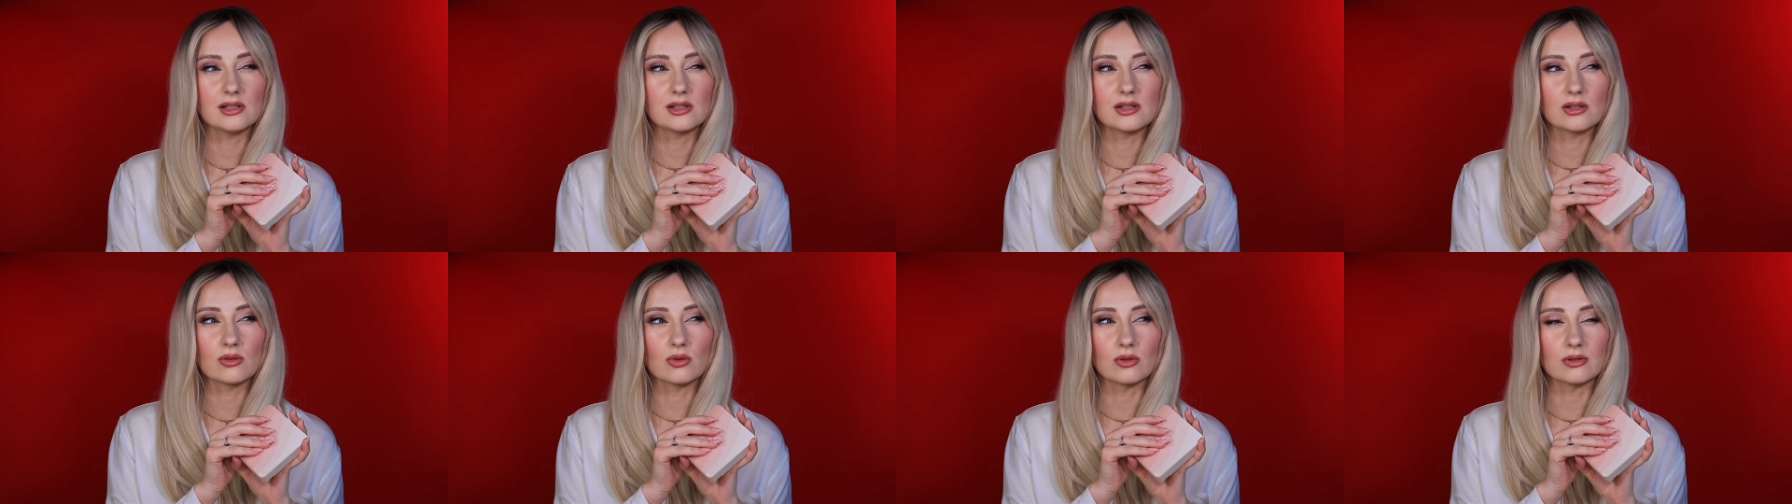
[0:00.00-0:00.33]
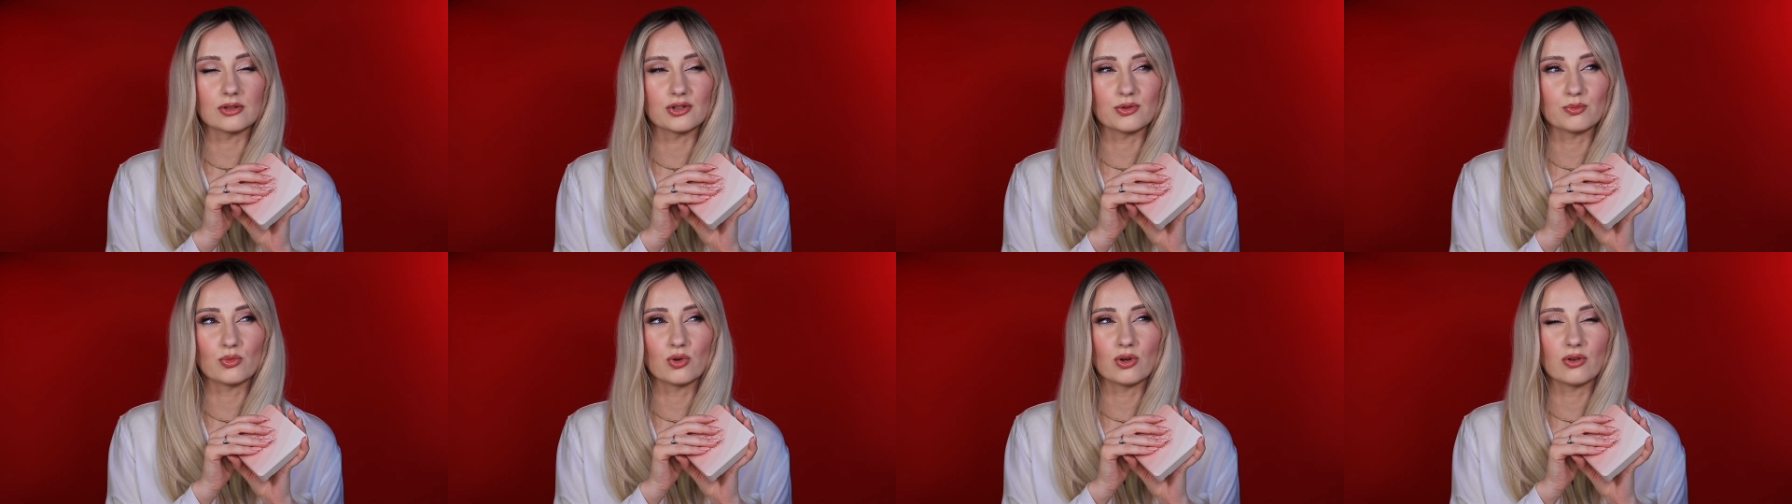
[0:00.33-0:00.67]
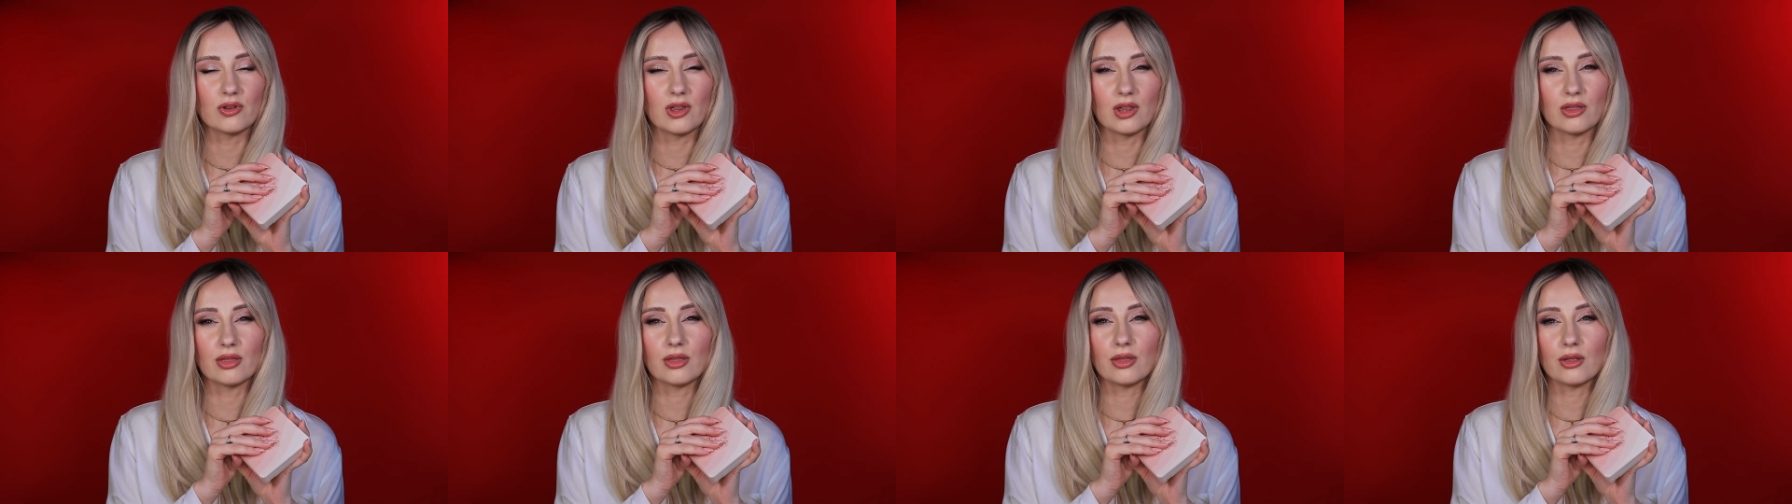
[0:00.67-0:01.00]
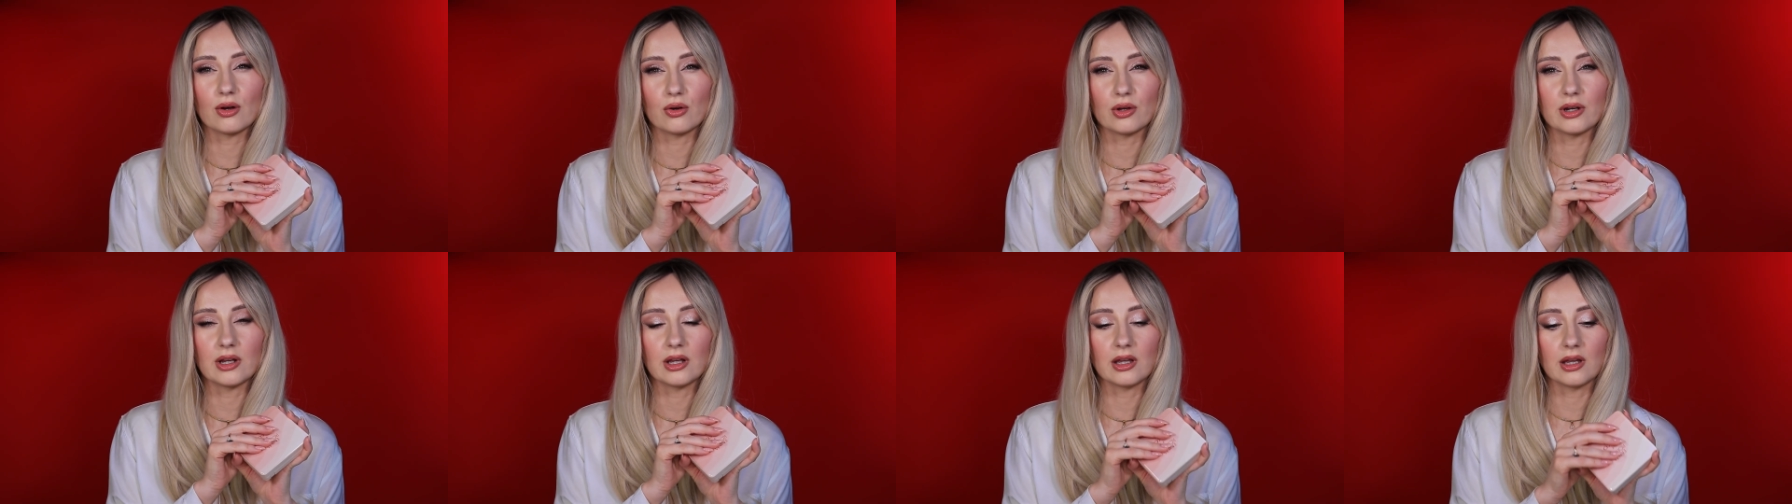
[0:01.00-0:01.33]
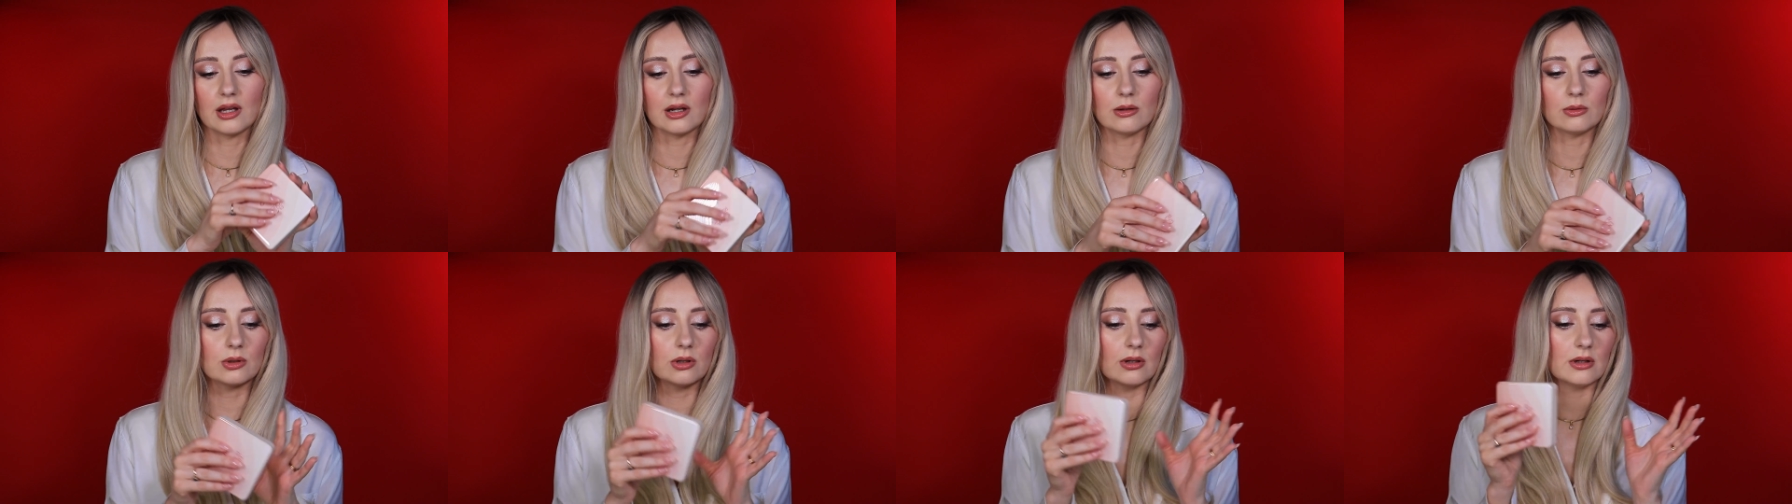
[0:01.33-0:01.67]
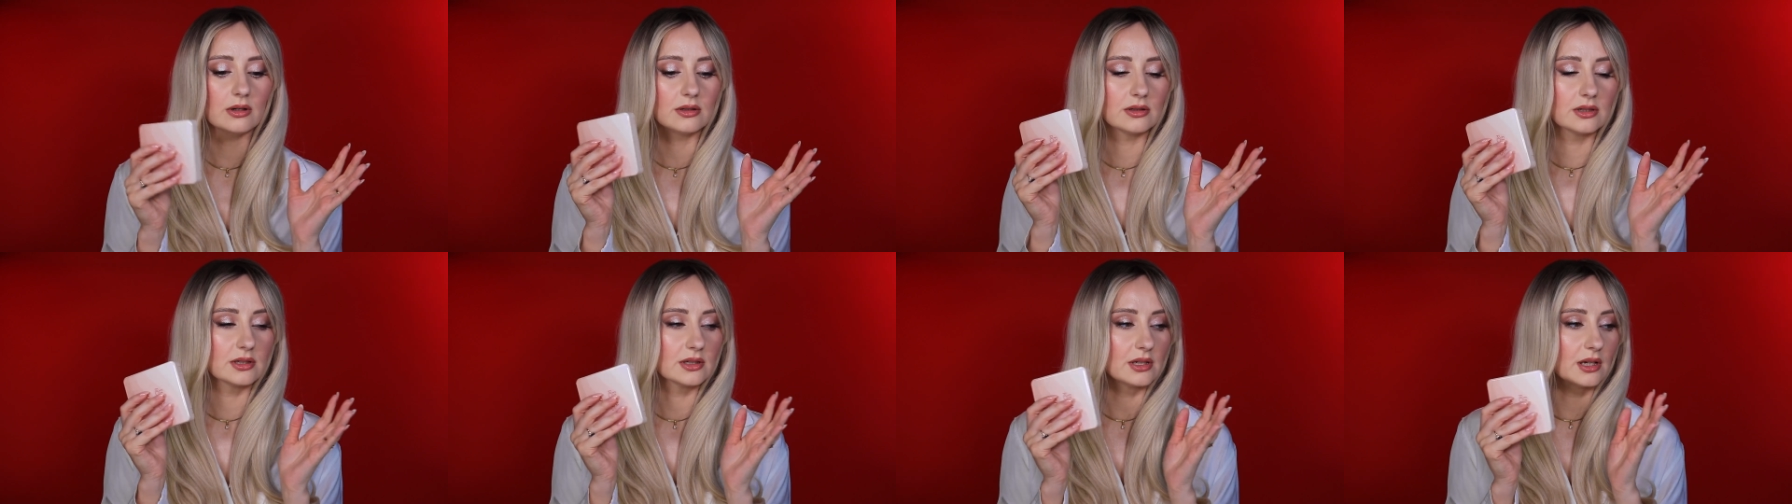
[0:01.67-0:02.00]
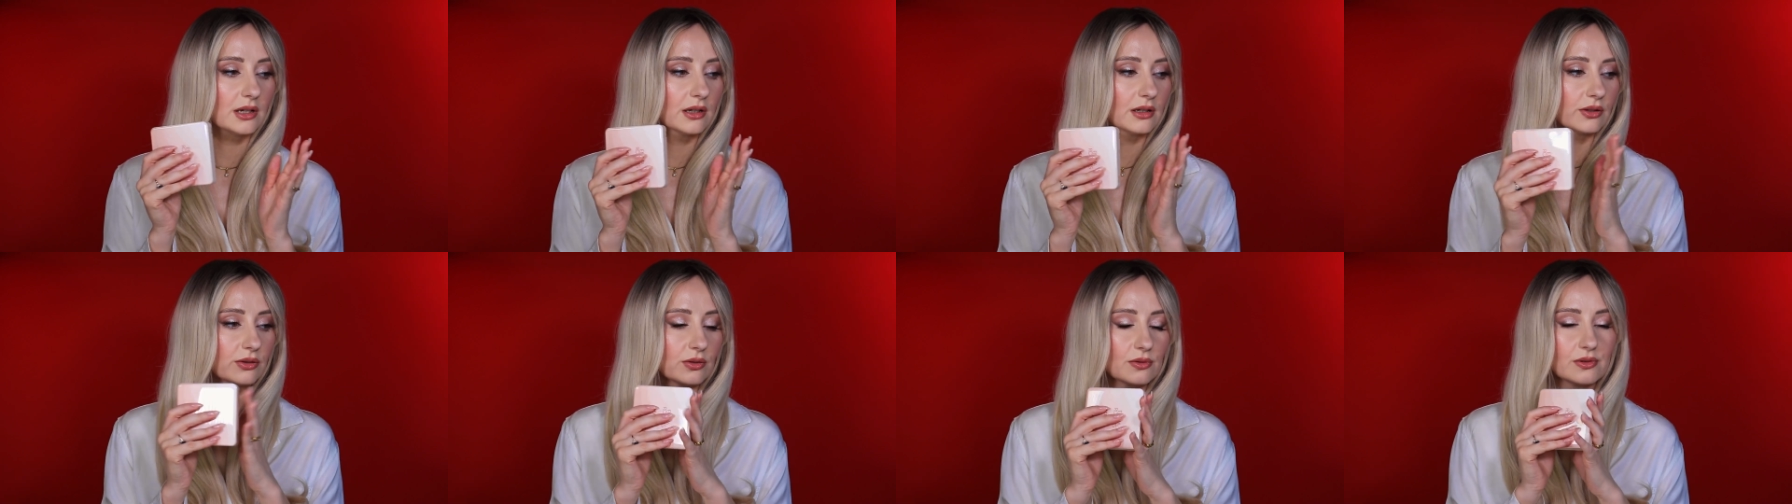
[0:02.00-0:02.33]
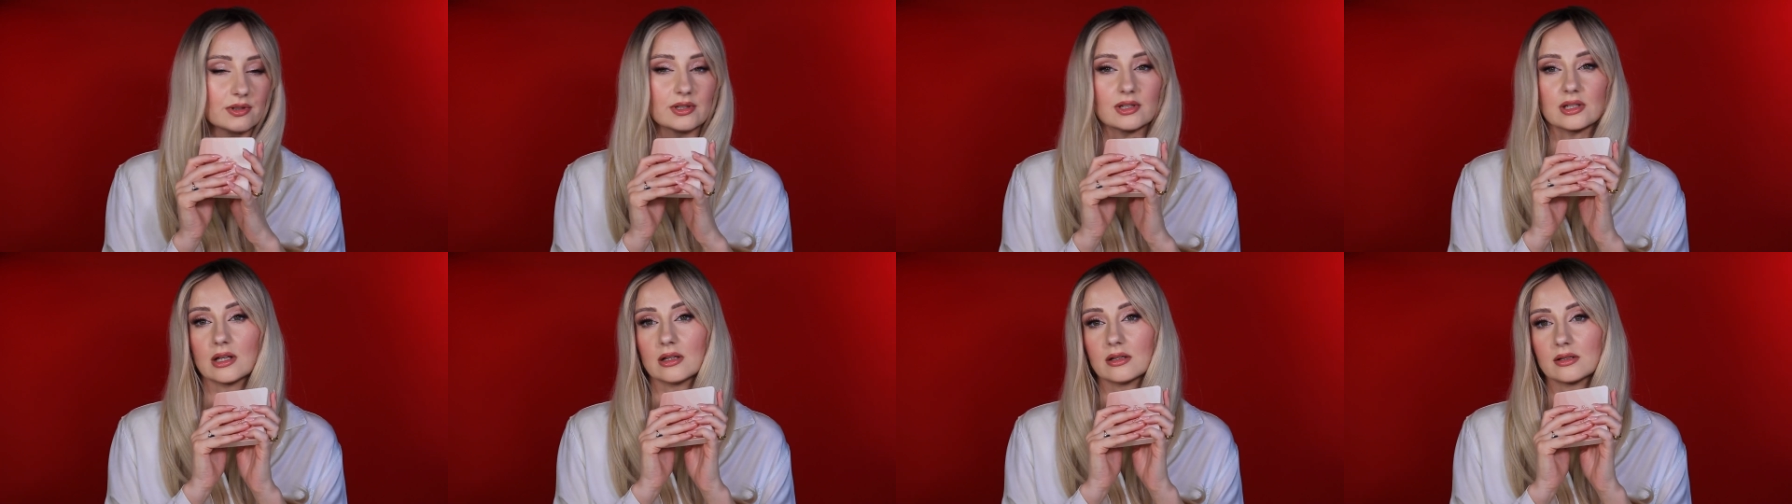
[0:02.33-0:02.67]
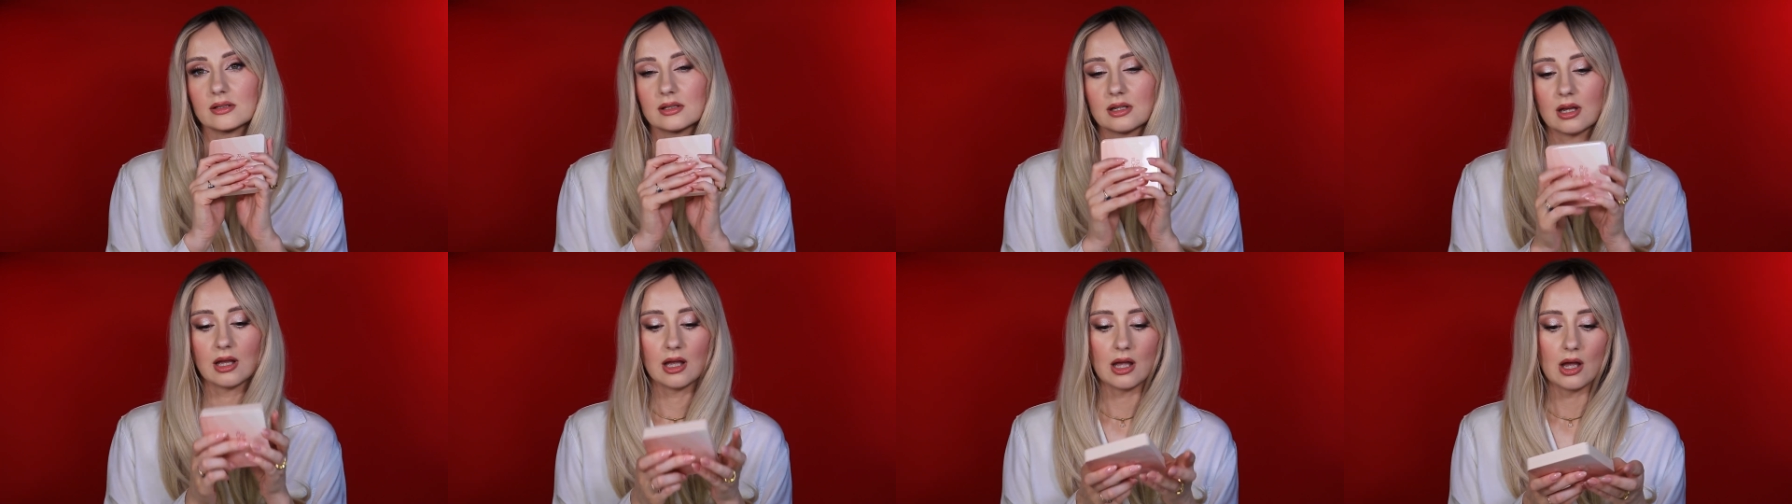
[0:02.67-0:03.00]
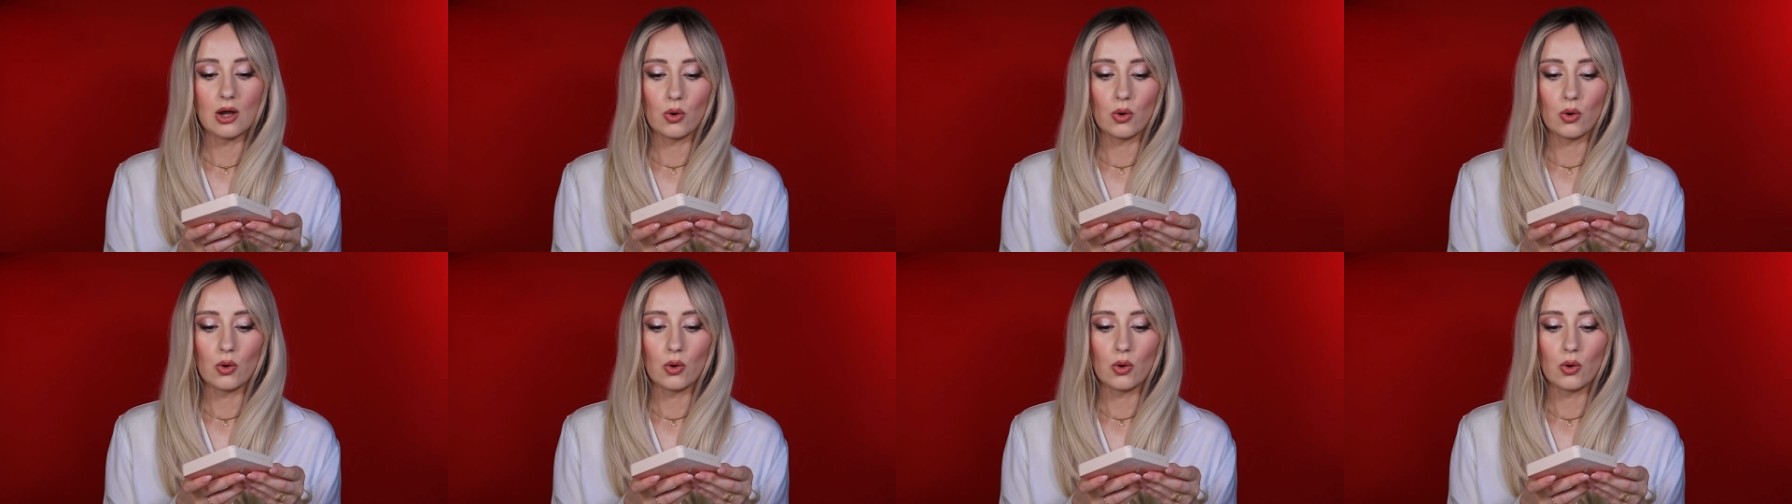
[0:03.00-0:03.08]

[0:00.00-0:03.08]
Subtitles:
It costs more than 30 euro. Take it on sales.